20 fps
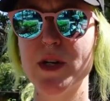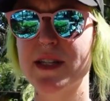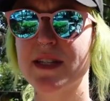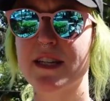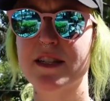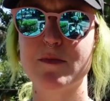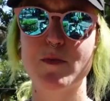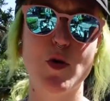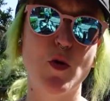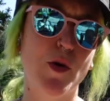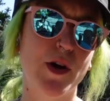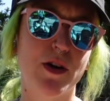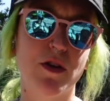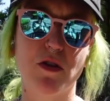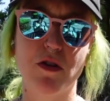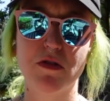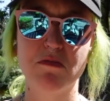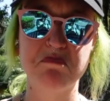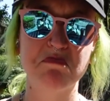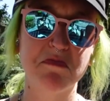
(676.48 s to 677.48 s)
sesame
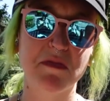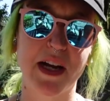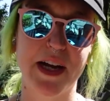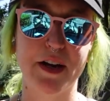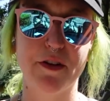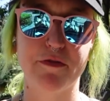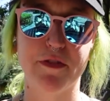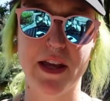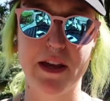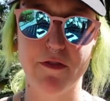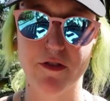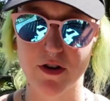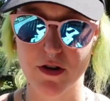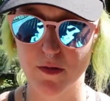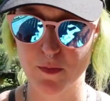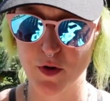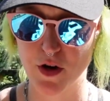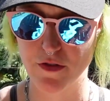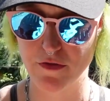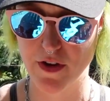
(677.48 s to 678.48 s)
oil kind of flavor
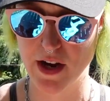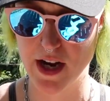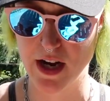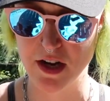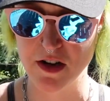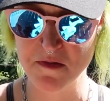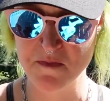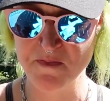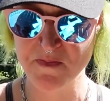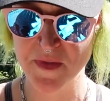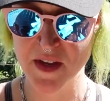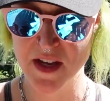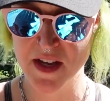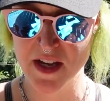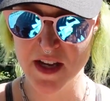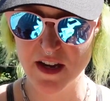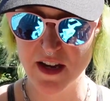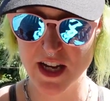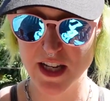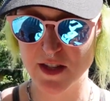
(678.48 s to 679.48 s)
profile.
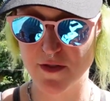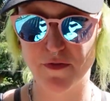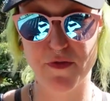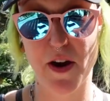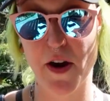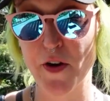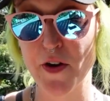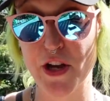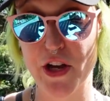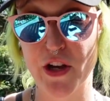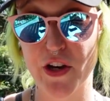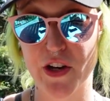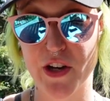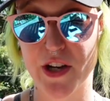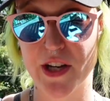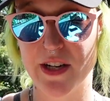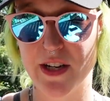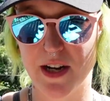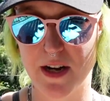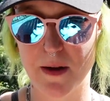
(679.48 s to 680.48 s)
It's very
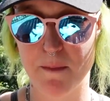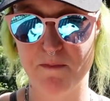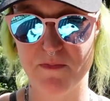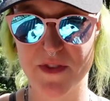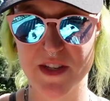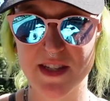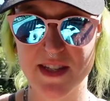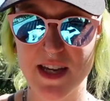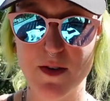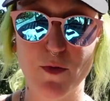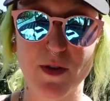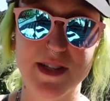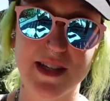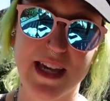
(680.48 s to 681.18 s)
good. This thing was